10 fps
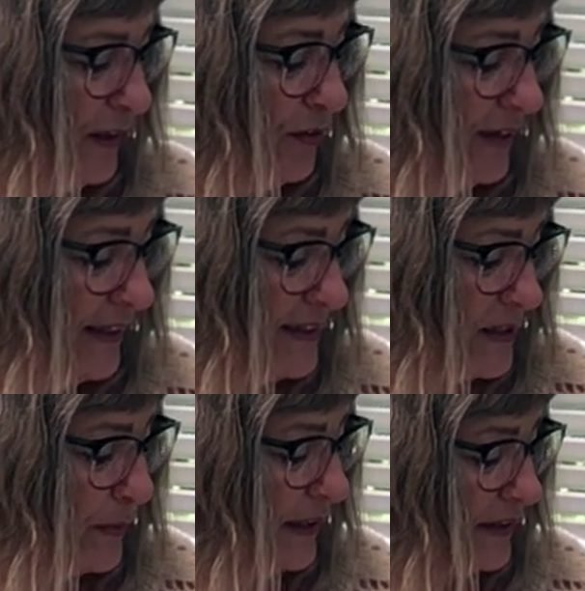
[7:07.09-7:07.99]

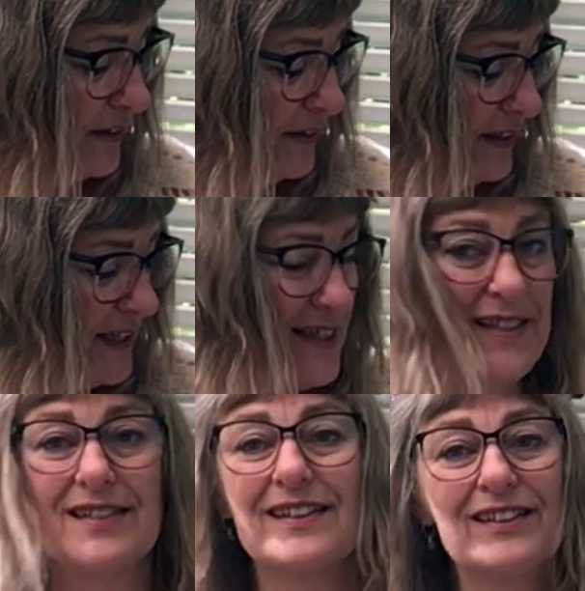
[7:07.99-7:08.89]
Lorette's sweater
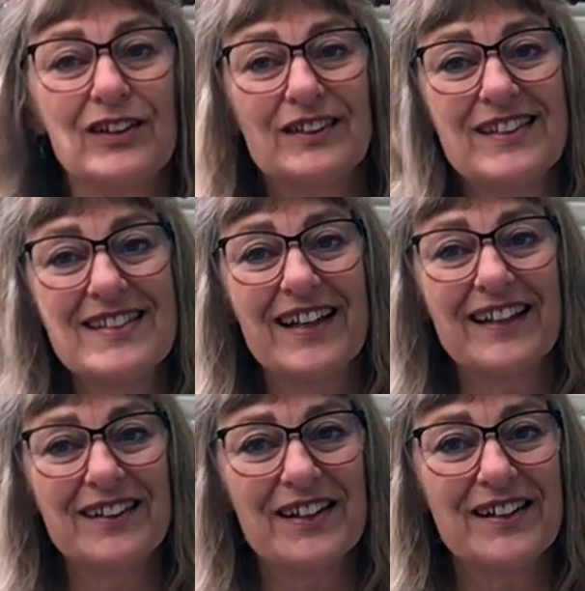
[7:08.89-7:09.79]
the
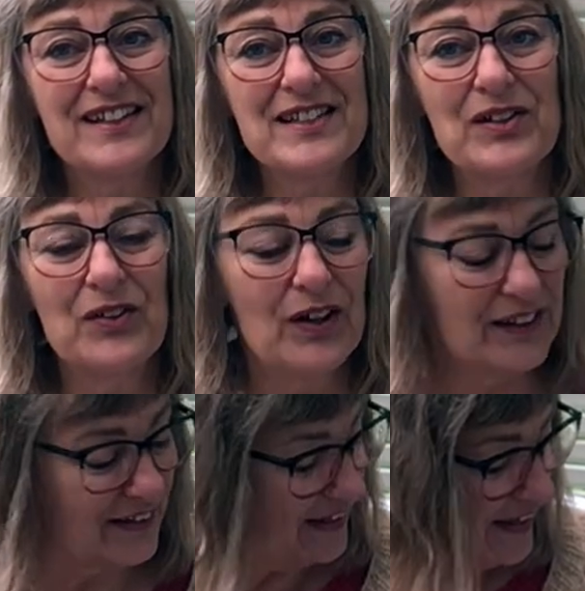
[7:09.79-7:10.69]
designer is
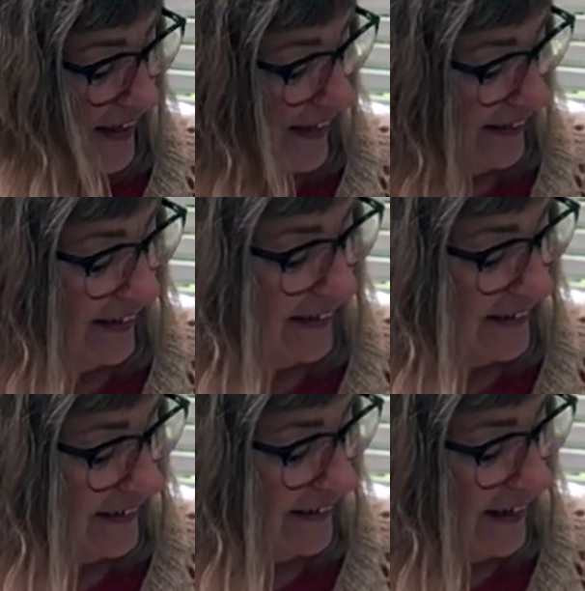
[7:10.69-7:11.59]
called
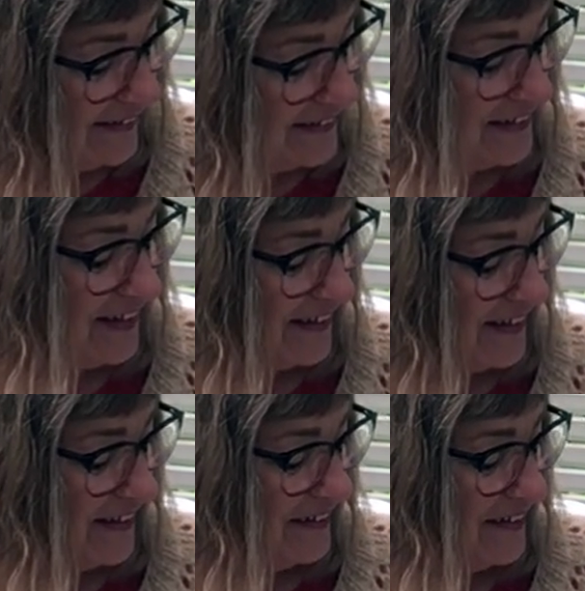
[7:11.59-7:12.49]
Nadia
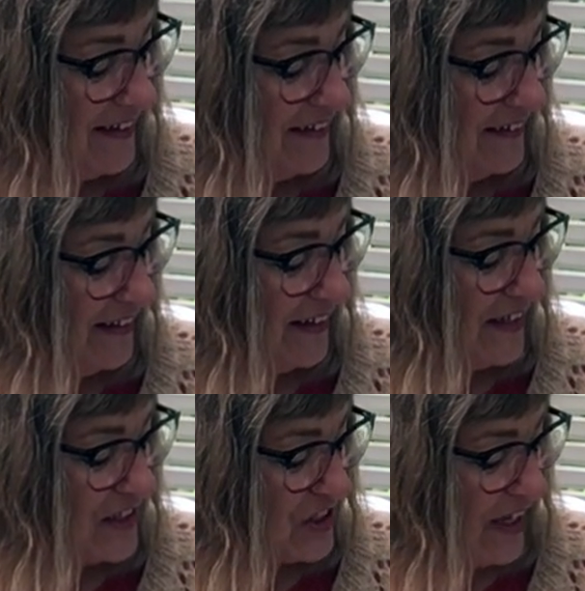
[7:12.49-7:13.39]
Cretin
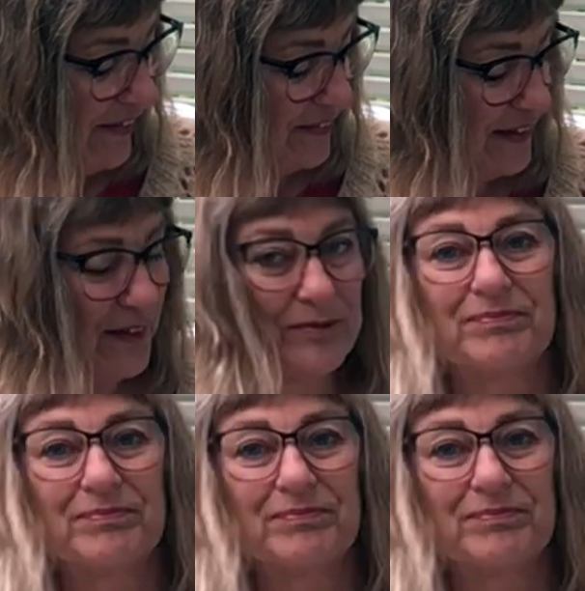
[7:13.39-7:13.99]
Lechen.